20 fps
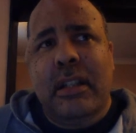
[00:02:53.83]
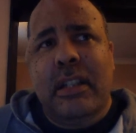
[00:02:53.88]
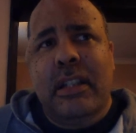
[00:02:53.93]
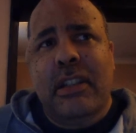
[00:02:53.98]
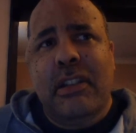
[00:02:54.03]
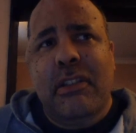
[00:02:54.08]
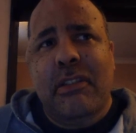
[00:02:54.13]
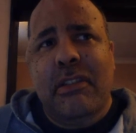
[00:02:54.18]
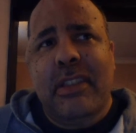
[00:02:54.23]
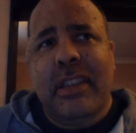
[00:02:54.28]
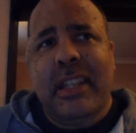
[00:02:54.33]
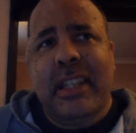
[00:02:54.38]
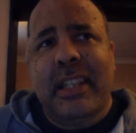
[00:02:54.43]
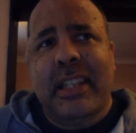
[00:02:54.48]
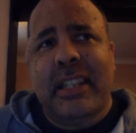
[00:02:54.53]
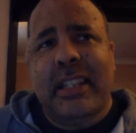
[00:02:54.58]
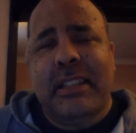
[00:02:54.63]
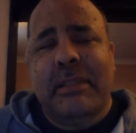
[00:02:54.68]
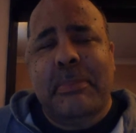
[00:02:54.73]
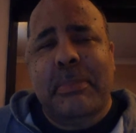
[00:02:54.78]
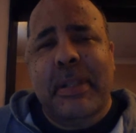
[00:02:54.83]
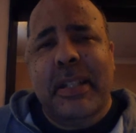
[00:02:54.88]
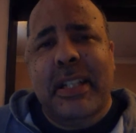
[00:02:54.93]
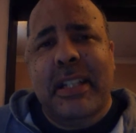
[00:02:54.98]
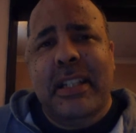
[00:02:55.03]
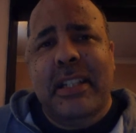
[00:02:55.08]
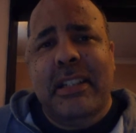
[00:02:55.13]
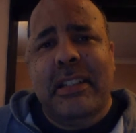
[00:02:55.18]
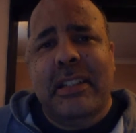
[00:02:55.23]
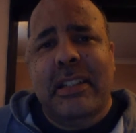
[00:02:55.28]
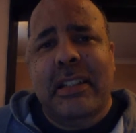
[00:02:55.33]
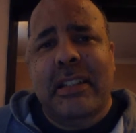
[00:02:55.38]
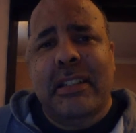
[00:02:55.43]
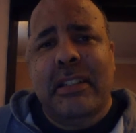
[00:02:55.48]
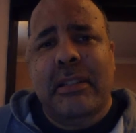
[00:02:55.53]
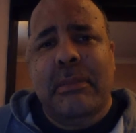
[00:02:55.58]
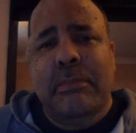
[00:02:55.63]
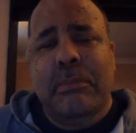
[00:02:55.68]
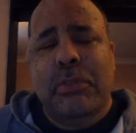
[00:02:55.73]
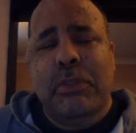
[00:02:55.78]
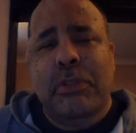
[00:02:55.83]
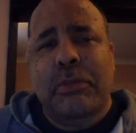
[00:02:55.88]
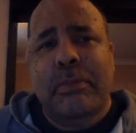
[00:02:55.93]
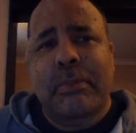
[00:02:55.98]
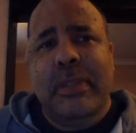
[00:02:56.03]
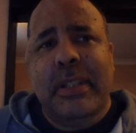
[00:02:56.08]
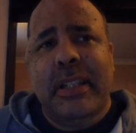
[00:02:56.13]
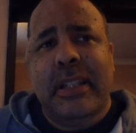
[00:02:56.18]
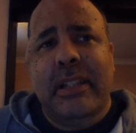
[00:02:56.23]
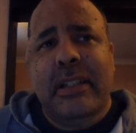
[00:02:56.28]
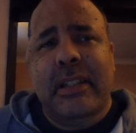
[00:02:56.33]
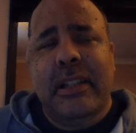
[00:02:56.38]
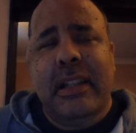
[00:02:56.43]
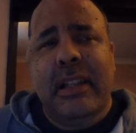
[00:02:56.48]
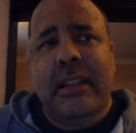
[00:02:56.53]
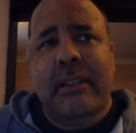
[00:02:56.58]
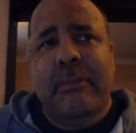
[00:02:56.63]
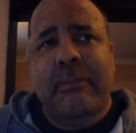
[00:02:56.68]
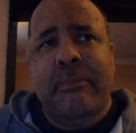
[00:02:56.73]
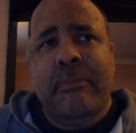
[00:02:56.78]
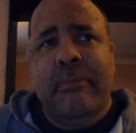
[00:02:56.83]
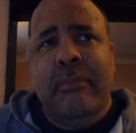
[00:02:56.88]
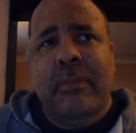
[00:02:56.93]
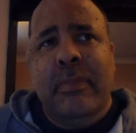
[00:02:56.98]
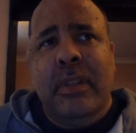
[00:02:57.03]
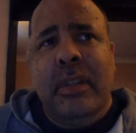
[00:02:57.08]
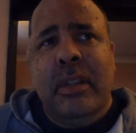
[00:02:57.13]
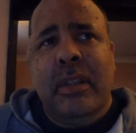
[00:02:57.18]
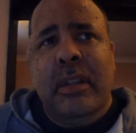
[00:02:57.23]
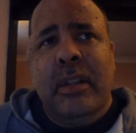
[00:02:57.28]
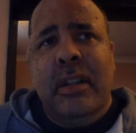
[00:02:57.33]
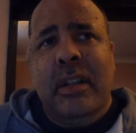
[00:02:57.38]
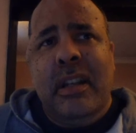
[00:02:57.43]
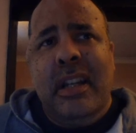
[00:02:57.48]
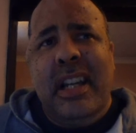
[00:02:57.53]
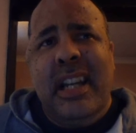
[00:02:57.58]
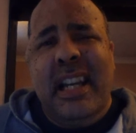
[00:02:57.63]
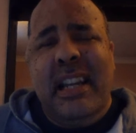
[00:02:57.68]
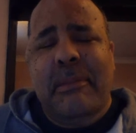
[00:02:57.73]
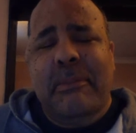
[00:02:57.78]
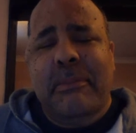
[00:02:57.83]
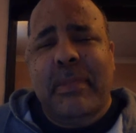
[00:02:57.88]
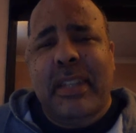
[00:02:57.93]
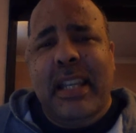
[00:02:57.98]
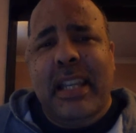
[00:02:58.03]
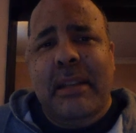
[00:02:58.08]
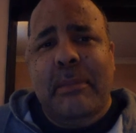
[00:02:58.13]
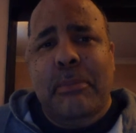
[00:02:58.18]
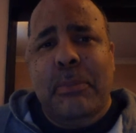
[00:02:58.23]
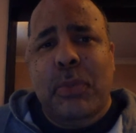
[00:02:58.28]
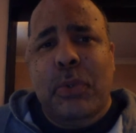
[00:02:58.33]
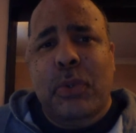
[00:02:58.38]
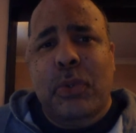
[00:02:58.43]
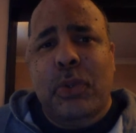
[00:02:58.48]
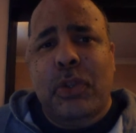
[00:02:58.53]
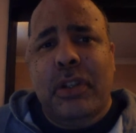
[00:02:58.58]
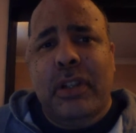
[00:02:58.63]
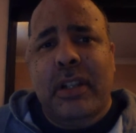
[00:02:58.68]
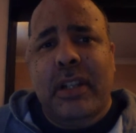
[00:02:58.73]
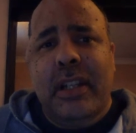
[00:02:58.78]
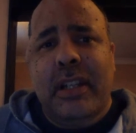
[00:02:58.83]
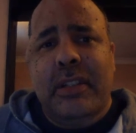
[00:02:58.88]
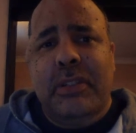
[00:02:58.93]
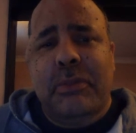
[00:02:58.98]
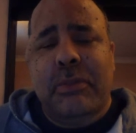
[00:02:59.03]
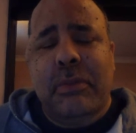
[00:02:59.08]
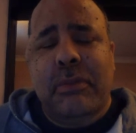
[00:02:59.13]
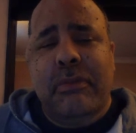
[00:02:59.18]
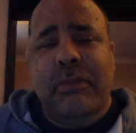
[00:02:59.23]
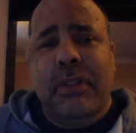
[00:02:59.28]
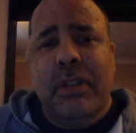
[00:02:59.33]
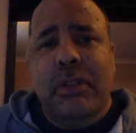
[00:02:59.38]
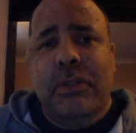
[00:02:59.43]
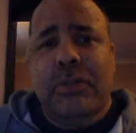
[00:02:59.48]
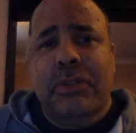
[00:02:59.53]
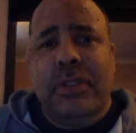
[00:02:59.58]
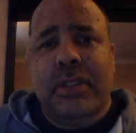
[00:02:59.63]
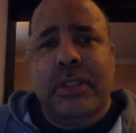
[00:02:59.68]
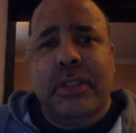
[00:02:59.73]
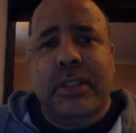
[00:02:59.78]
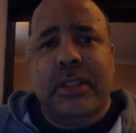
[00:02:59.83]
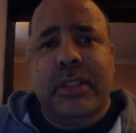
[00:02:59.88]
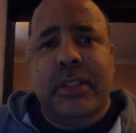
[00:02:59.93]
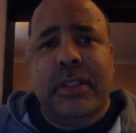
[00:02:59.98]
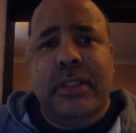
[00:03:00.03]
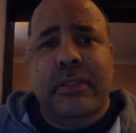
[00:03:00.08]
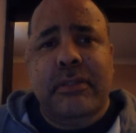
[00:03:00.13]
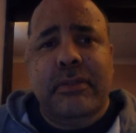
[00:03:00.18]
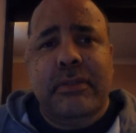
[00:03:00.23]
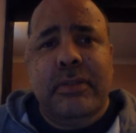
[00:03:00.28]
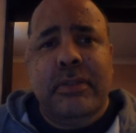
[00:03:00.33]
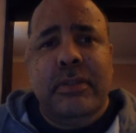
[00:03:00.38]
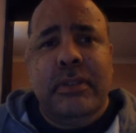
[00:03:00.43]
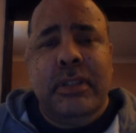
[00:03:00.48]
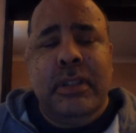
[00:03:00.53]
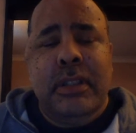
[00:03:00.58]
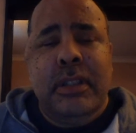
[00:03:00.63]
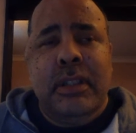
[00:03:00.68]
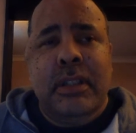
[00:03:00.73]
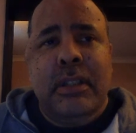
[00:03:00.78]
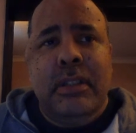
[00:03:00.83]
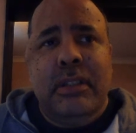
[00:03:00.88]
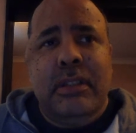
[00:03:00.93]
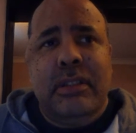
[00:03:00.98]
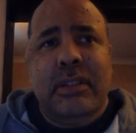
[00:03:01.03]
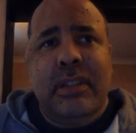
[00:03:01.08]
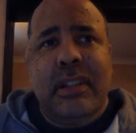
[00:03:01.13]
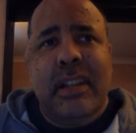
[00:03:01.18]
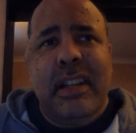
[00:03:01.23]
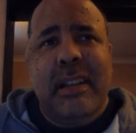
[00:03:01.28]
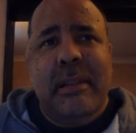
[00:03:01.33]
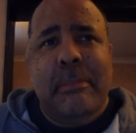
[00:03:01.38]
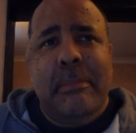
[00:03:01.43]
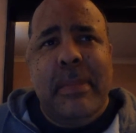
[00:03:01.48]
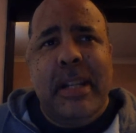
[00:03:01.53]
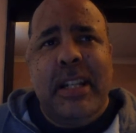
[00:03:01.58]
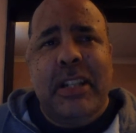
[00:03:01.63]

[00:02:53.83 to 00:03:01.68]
I don't think there's been any improvement in that. I am getting more organized with notes and stuff, so I am